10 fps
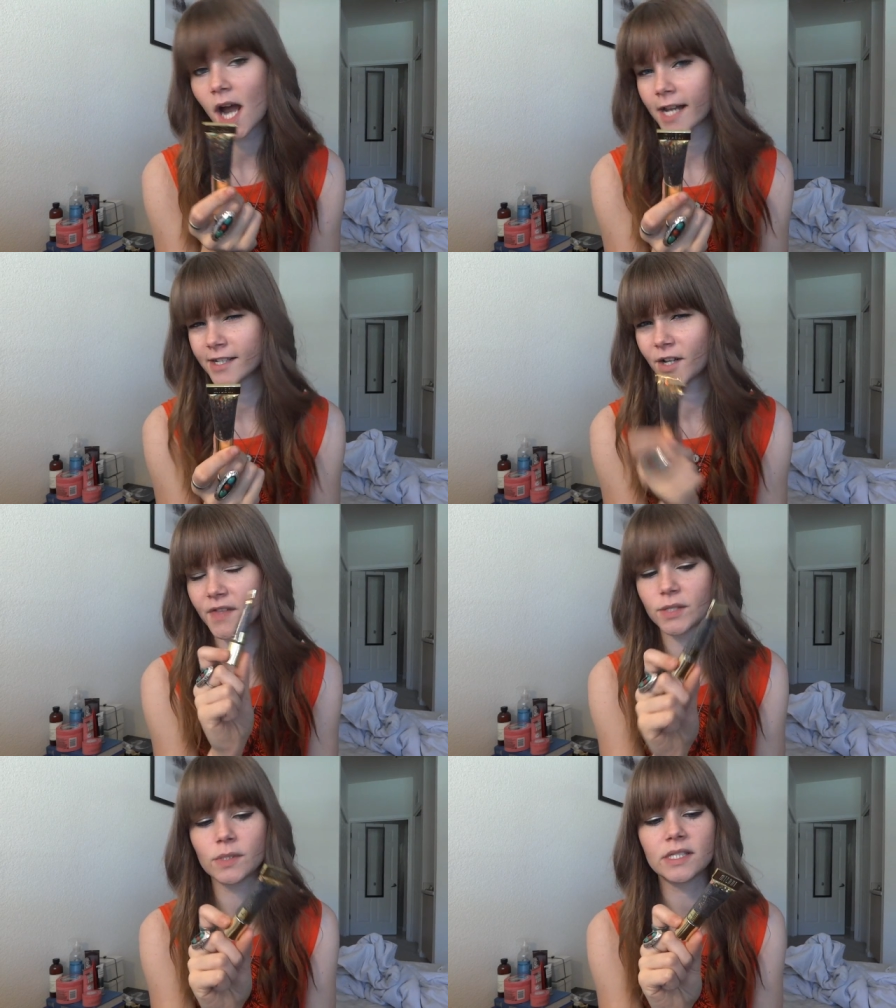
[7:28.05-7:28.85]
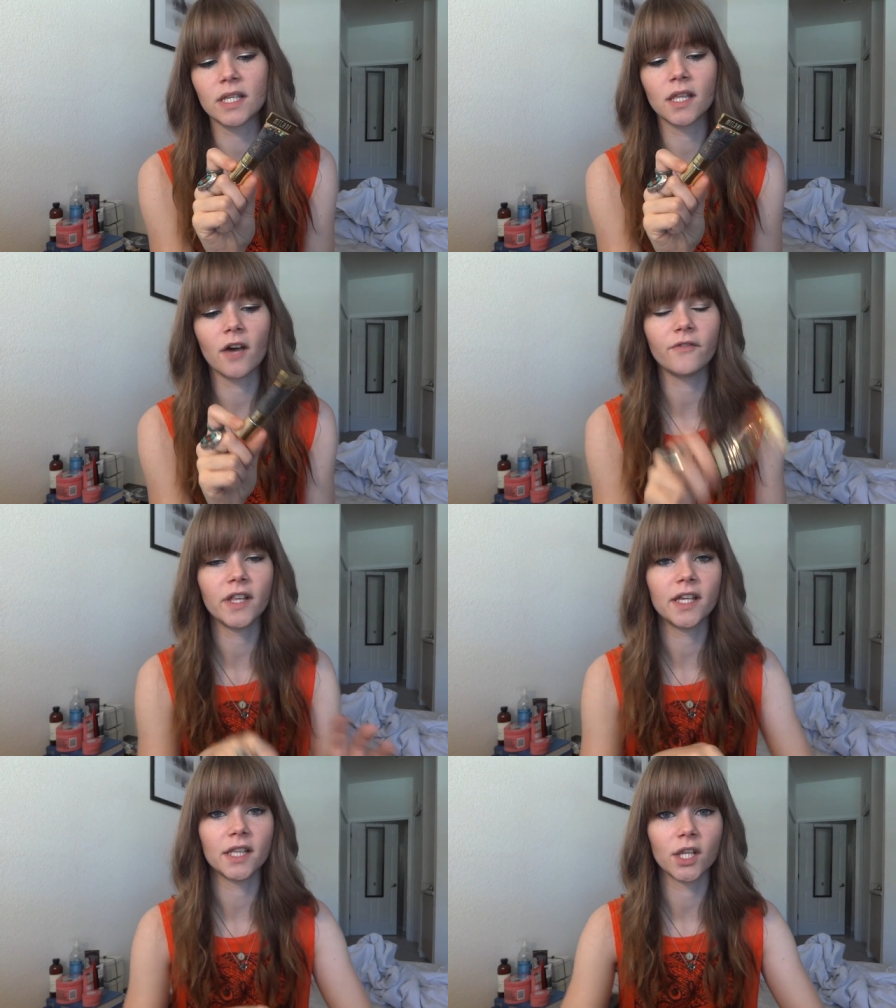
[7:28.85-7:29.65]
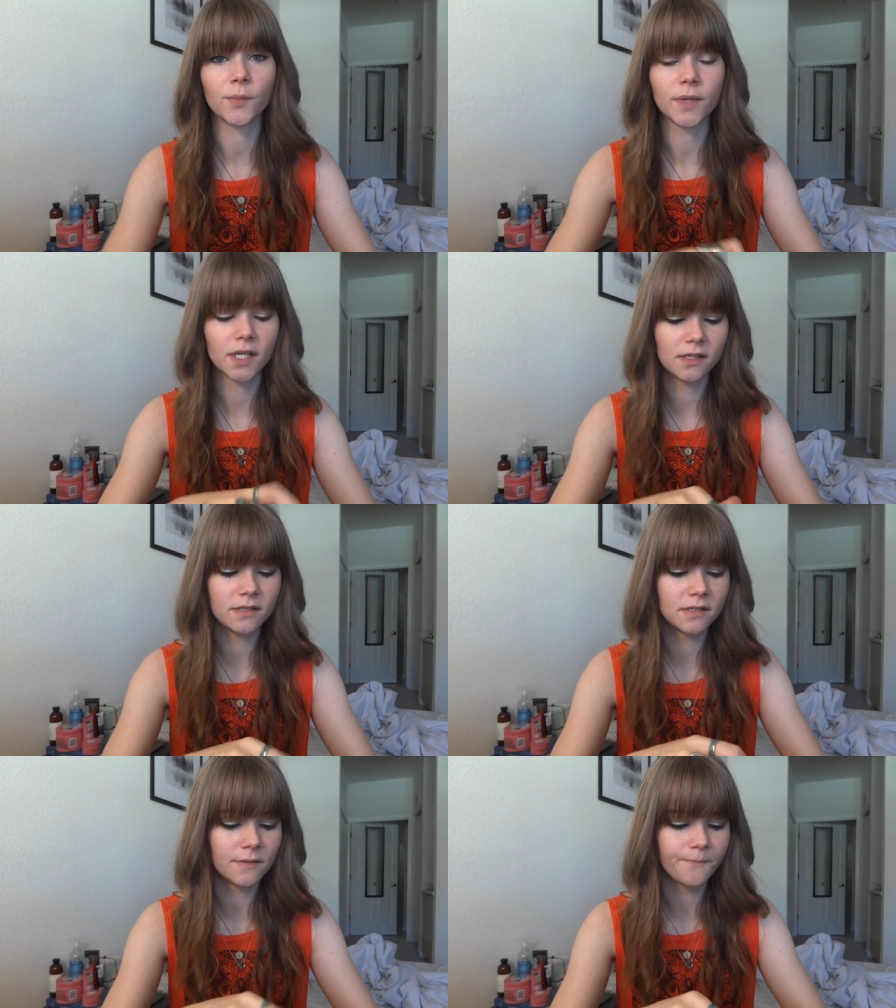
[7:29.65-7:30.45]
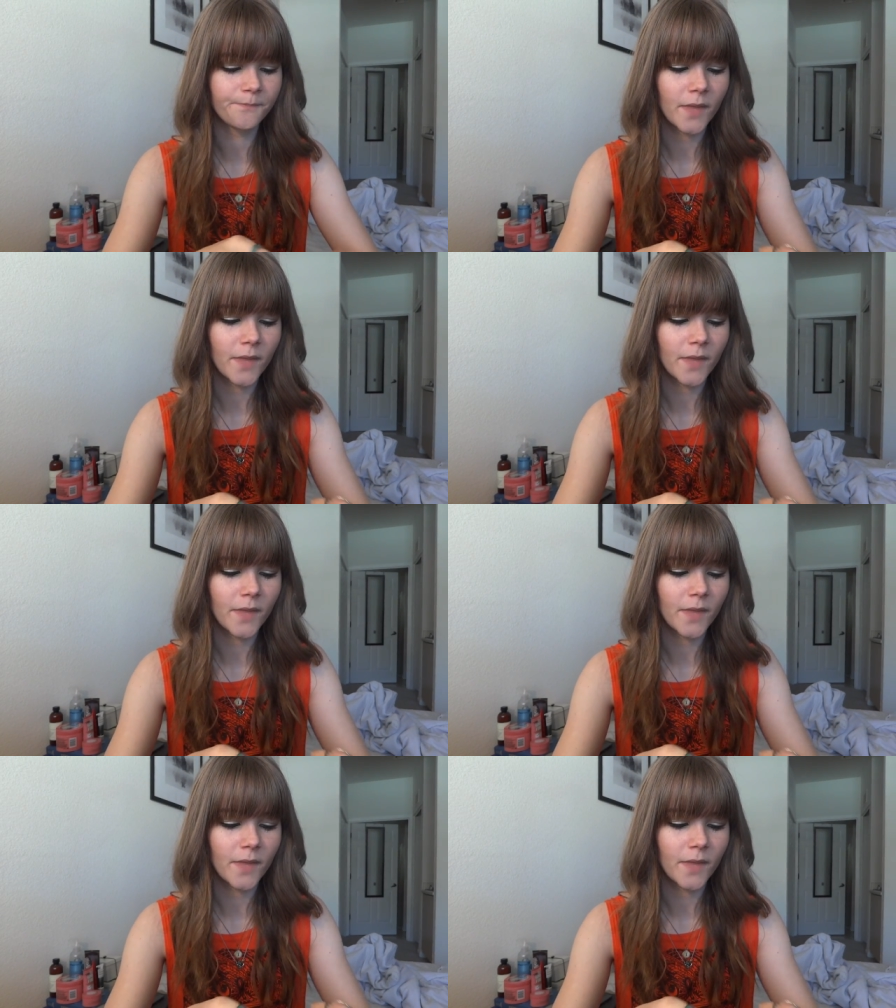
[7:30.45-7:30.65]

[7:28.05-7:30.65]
I don't know. This one's in Lovely and Luminous.